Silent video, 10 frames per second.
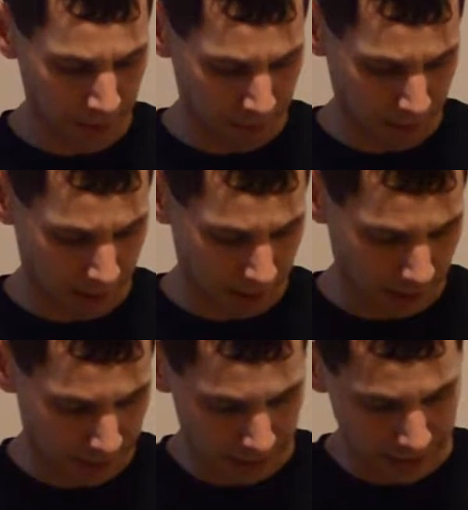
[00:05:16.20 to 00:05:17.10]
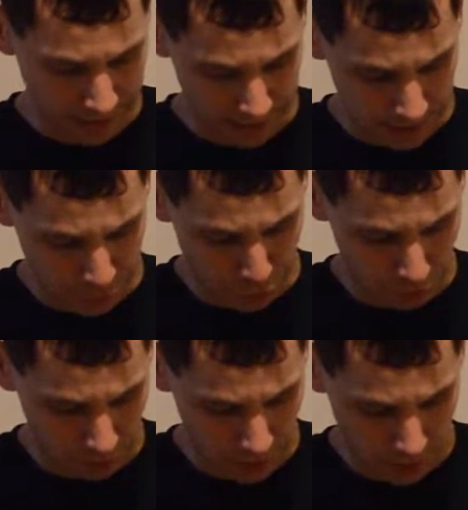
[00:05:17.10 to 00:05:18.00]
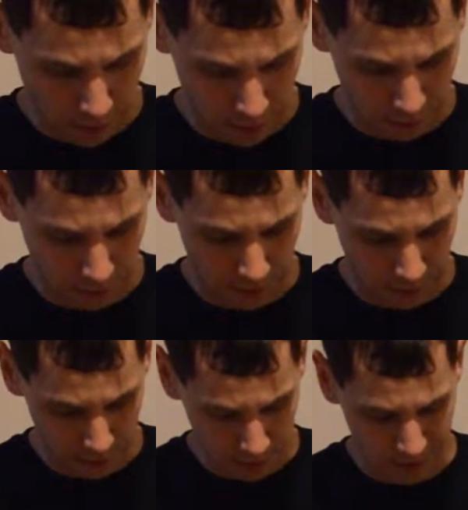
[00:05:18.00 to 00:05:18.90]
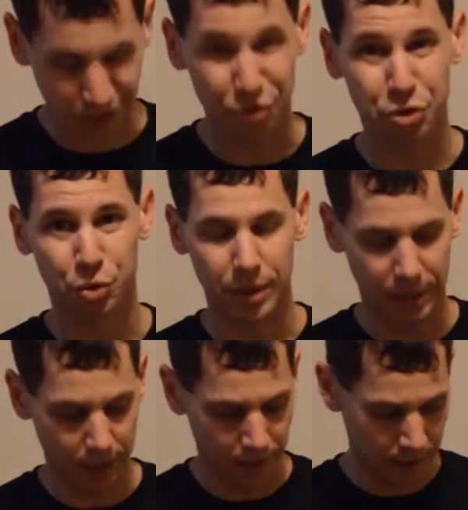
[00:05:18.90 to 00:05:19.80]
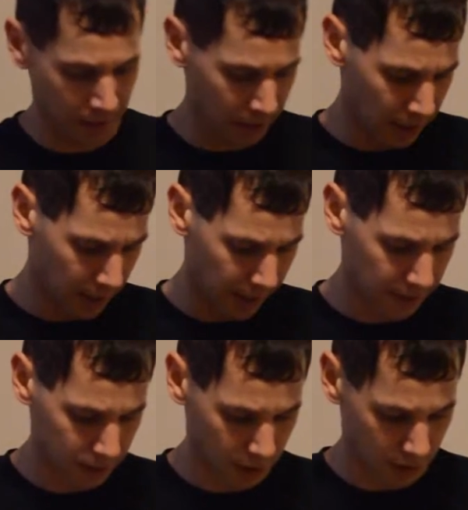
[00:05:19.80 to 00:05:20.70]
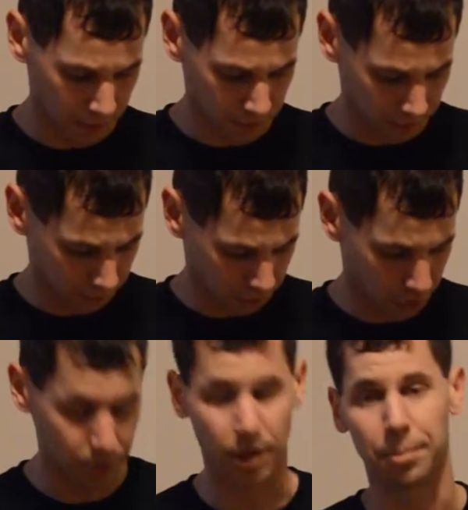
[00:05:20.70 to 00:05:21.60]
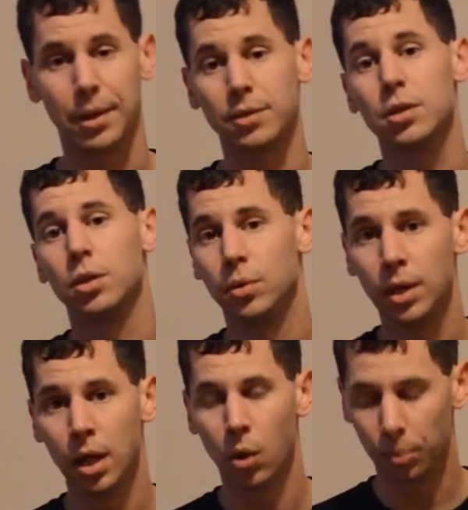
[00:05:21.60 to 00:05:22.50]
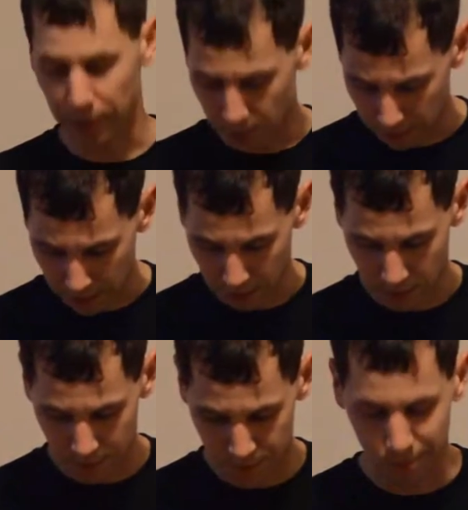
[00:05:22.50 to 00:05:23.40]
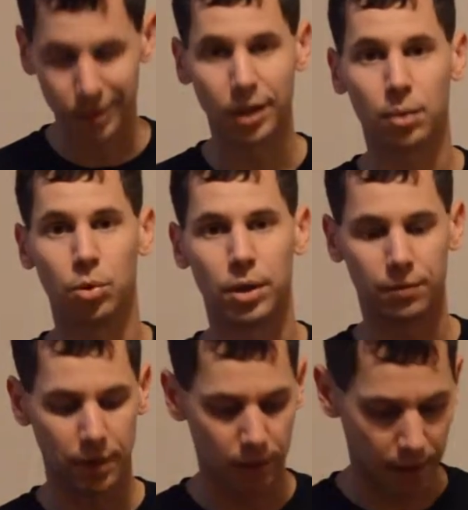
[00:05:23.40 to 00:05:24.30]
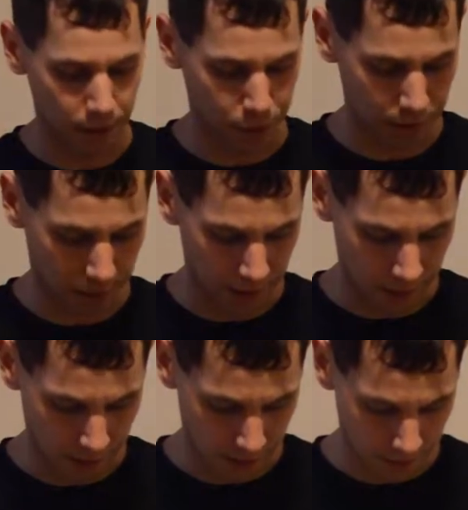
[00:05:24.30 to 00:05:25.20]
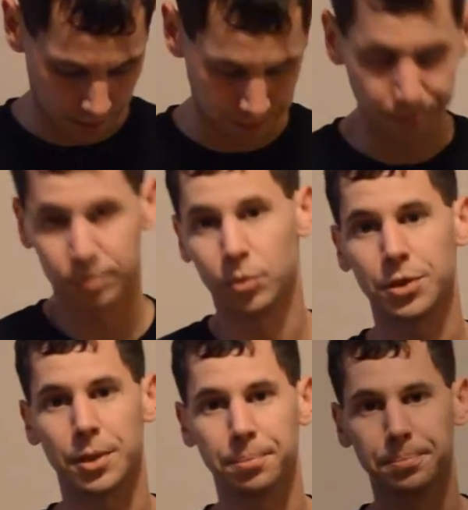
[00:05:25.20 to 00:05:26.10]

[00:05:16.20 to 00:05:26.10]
But and I guess this screw here is for this. There's another screw in here, and that's going to do something. So we'll play with it, get a little more introduction on it, and we'll see.